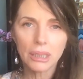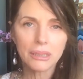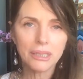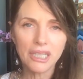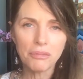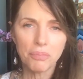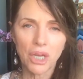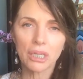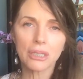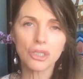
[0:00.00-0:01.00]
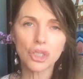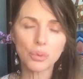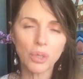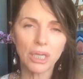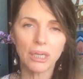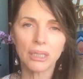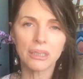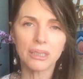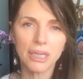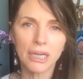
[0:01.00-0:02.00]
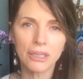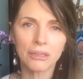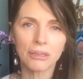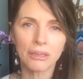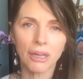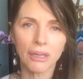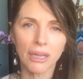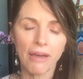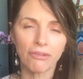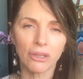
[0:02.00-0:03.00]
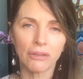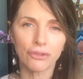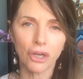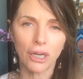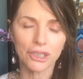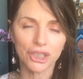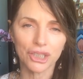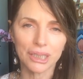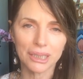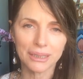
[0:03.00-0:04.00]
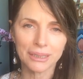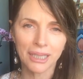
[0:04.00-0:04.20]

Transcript: deep and sweet and tender level of consciousness.